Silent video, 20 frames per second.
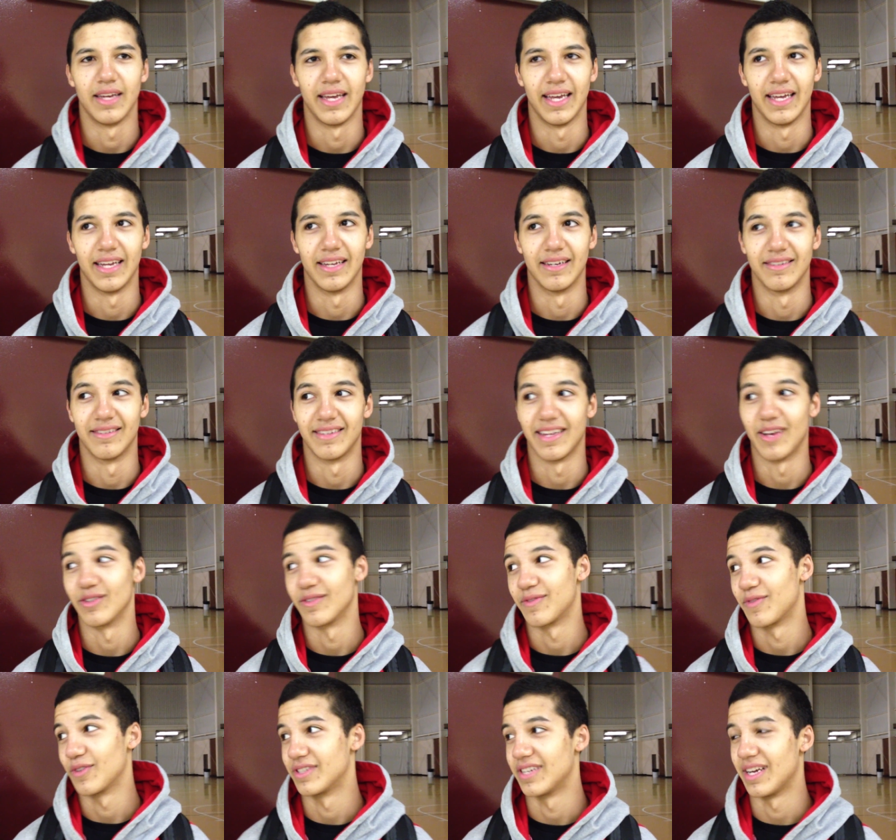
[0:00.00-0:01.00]
And that
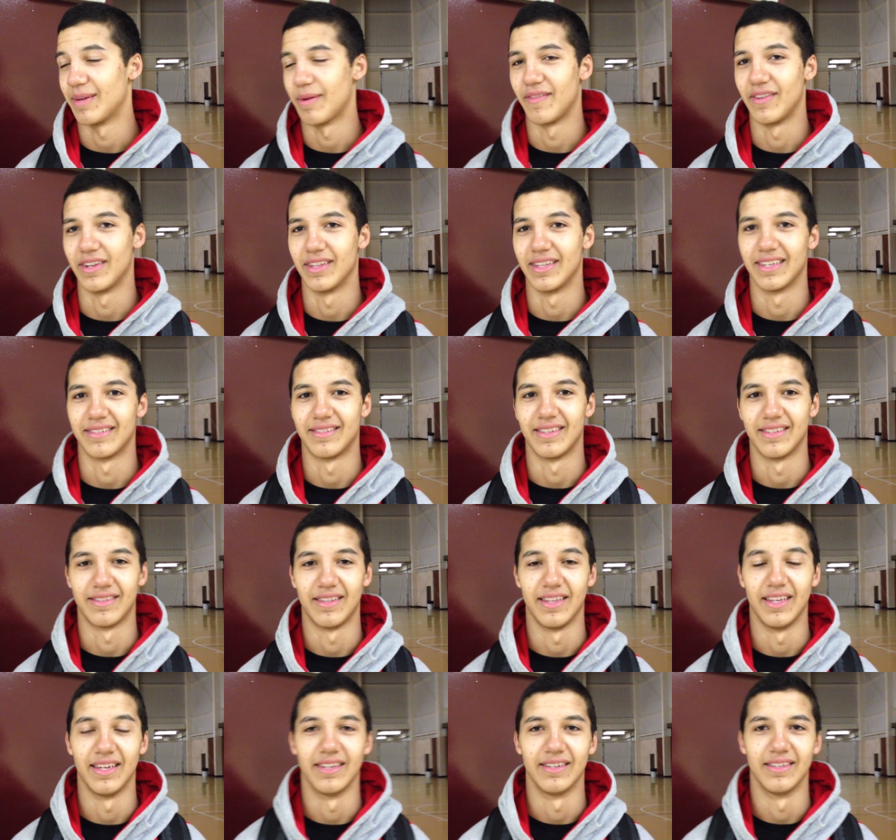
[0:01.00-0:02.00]
was the first time I've done that since
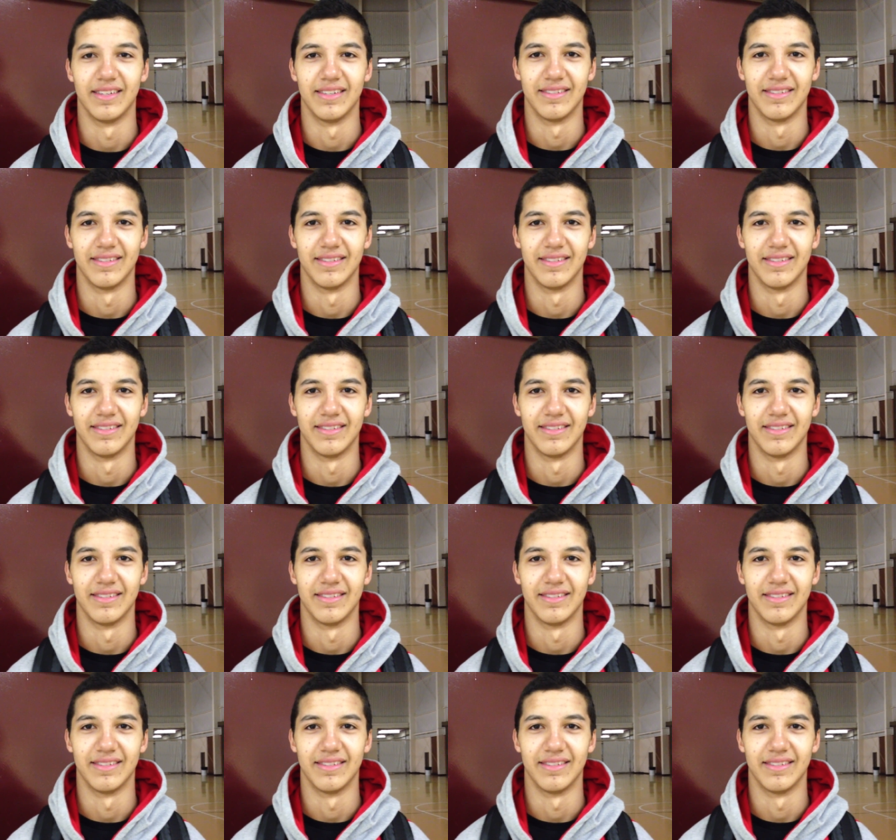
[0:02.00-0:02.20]
then.